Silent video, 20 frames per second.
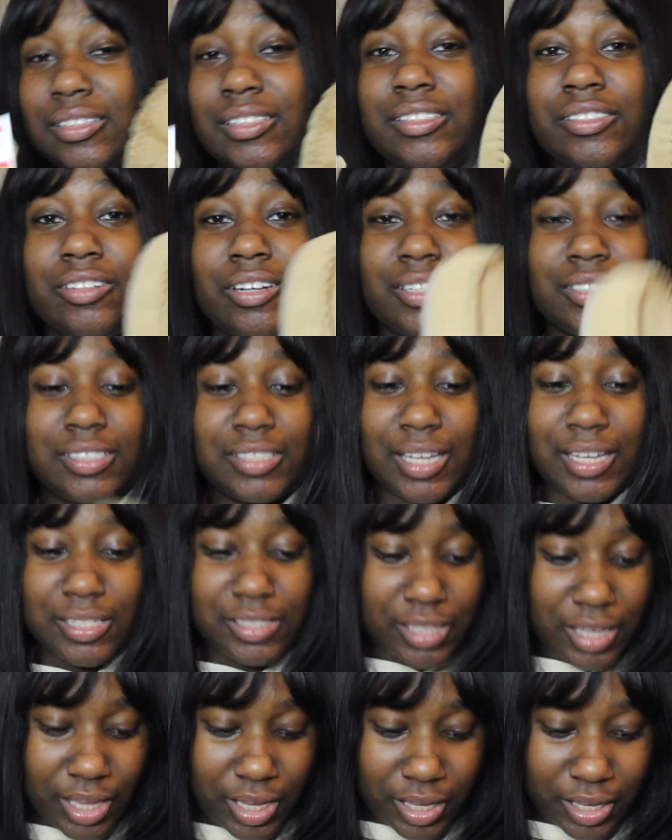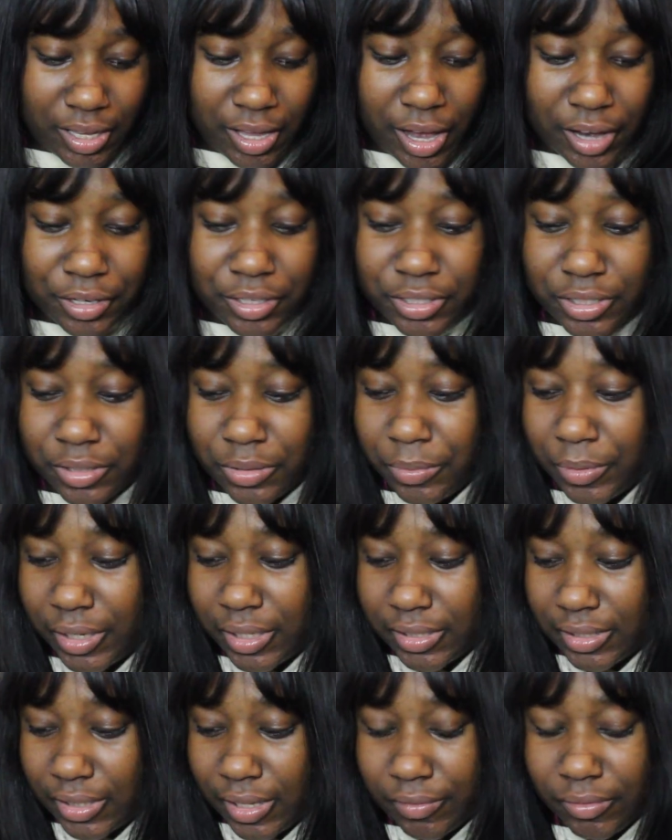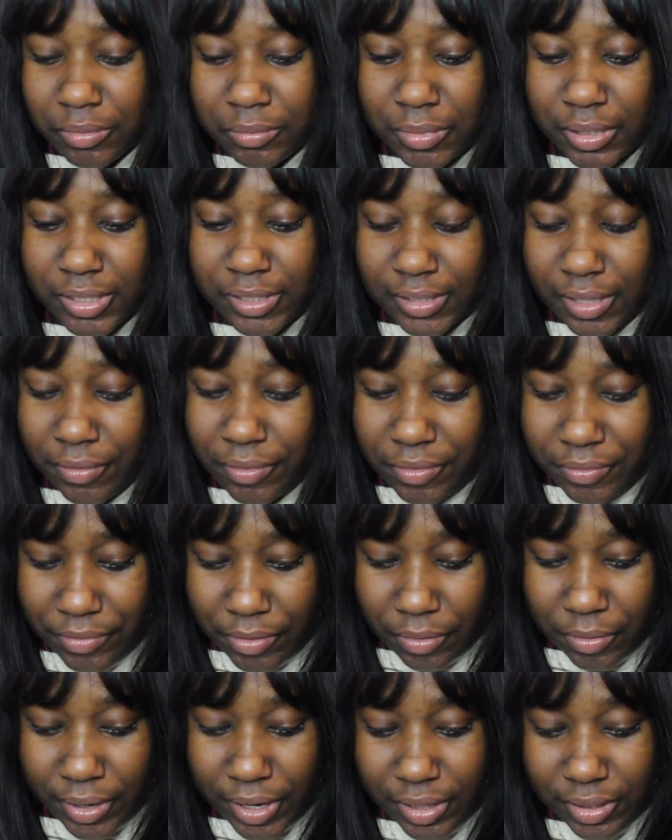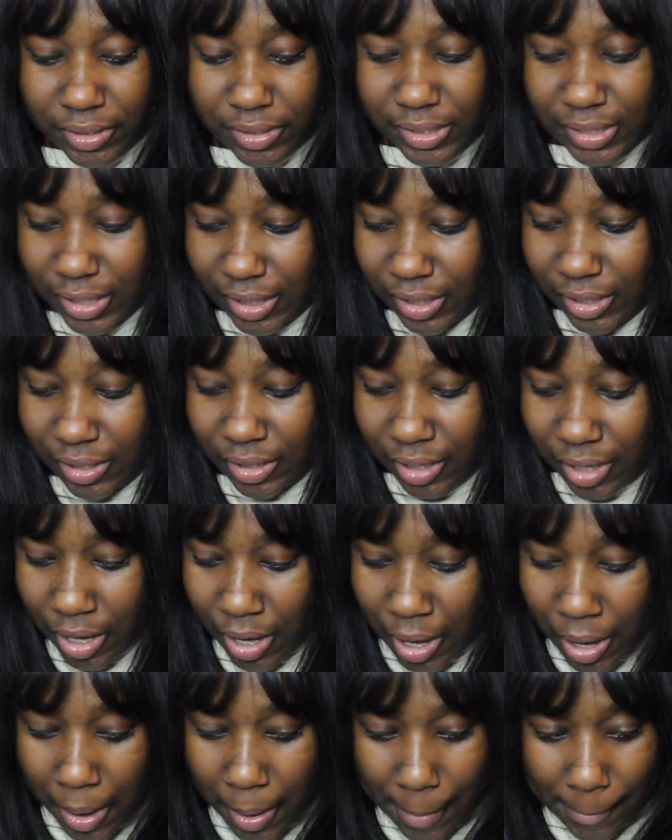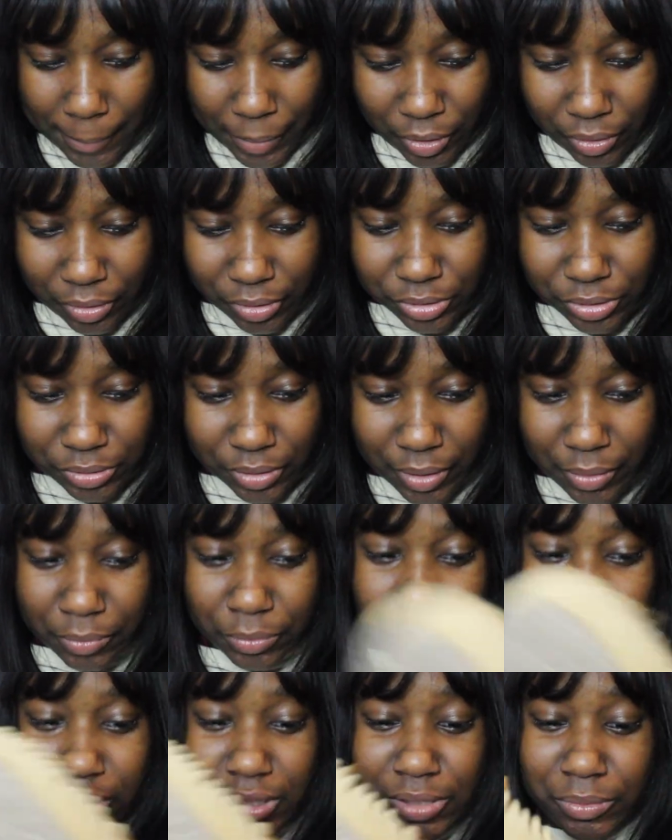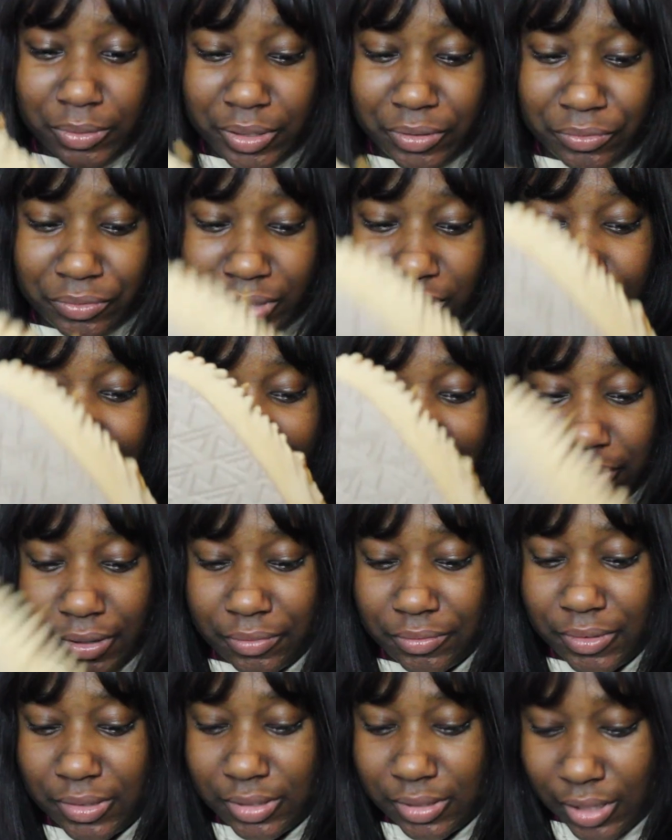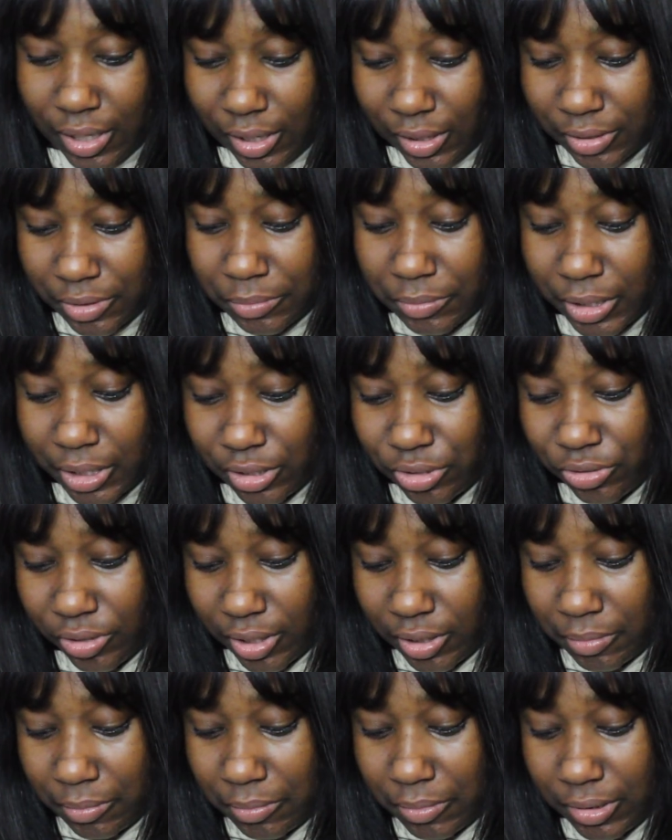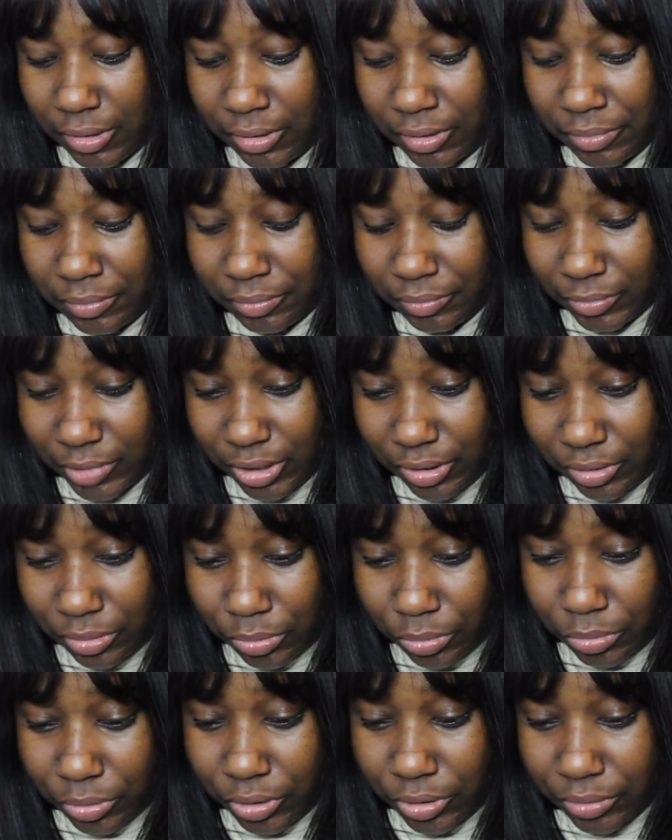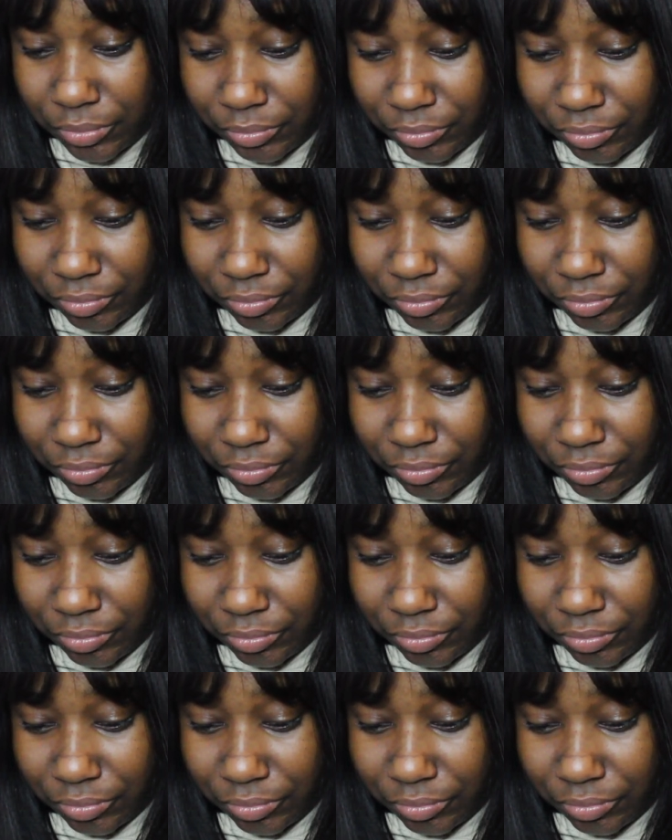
These are a size eight. I usually wear a seven, but seven felt hella tight. But also I was wearing really fluffy socks when I tried them on in store.